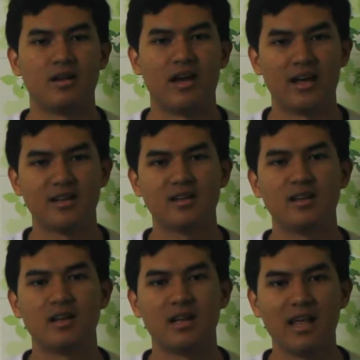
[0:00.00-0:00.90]
and
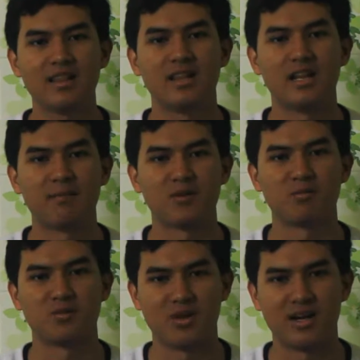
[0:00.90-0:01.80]
let the
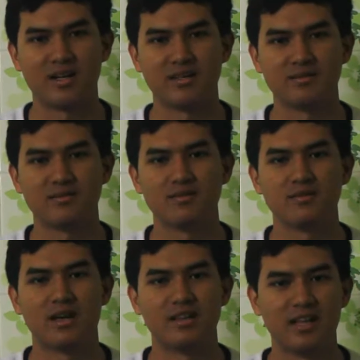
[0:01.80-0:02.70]
laptop dry,
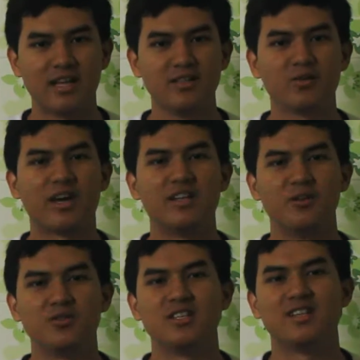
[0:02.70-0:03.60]
and then you can
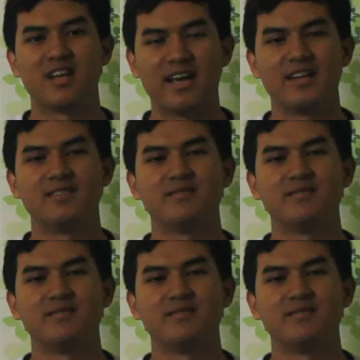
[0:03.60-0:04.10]
use it again.